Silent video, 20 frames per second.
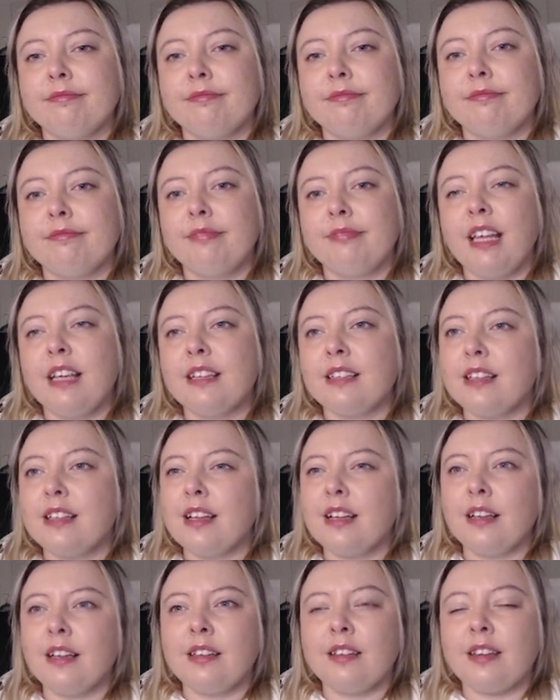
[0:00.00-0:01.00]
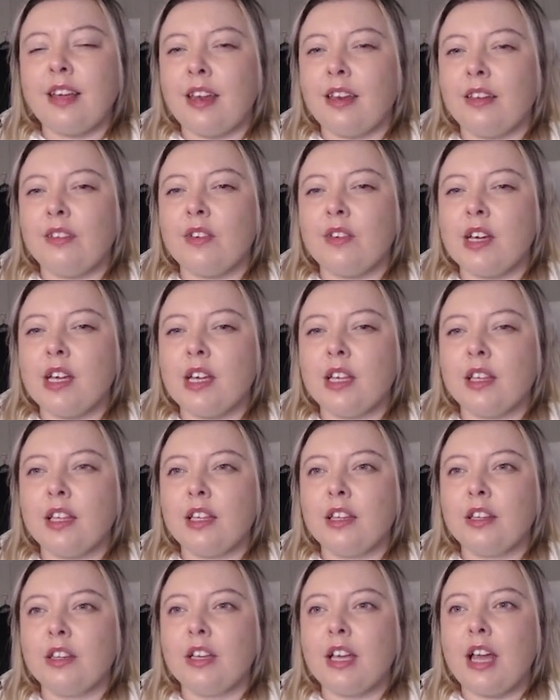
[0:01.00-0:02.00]
Isn't that satisfying? Like,
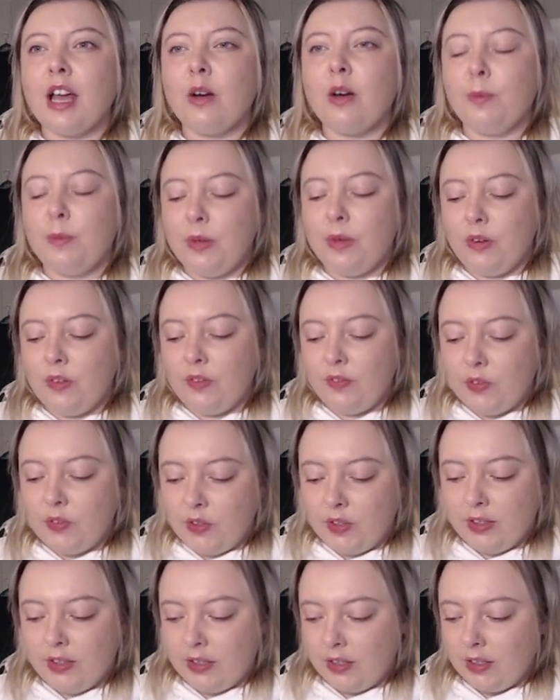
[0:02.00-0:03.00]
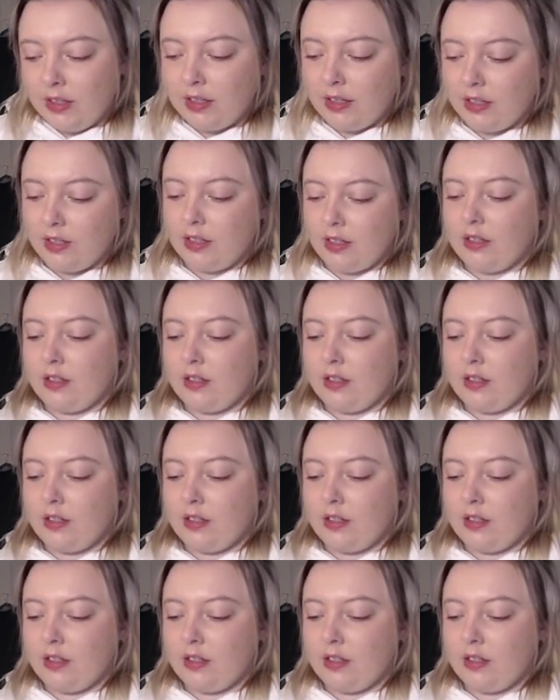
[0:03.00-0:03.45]
look how beautiful and clean it is.